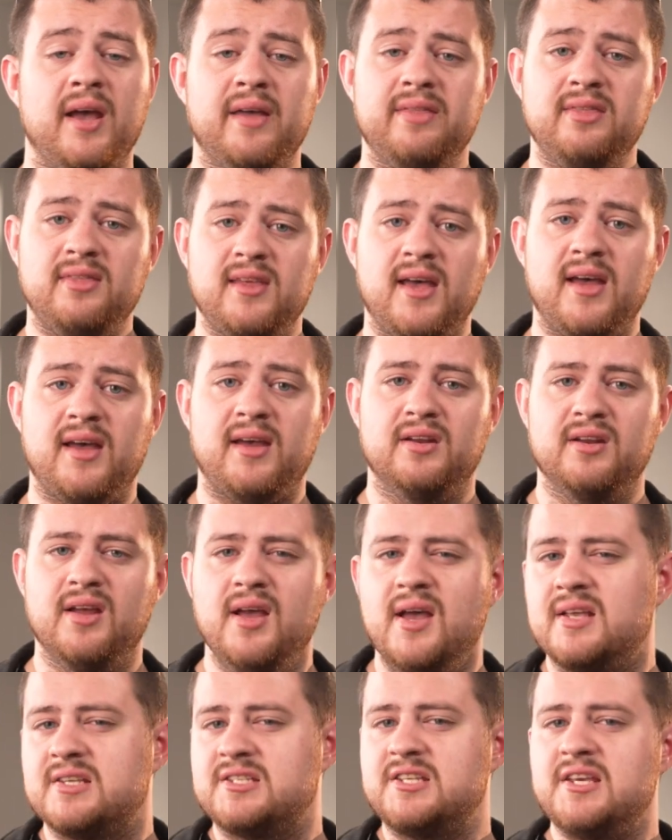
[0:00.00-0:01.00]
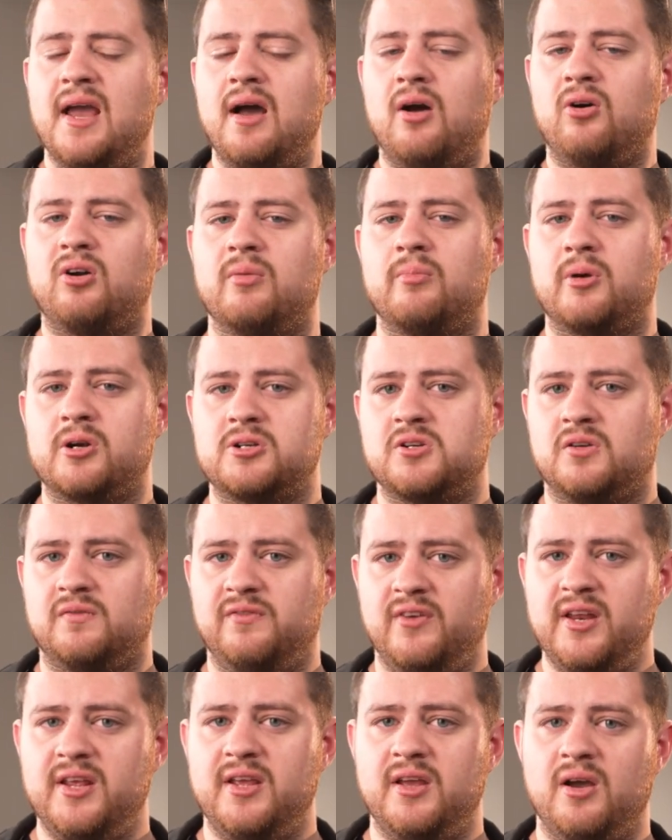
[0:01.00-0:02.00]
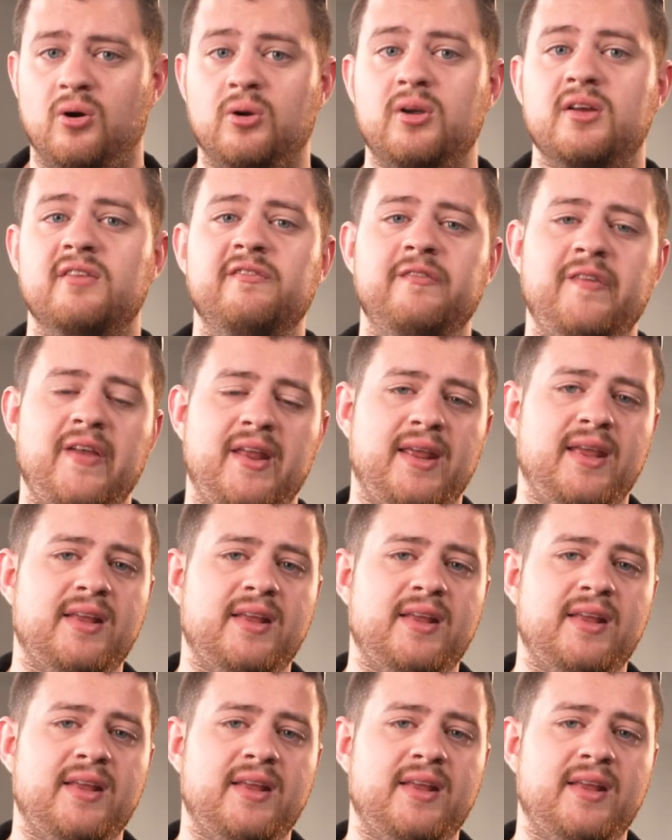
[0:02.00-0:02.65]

and then see how commercial video could fit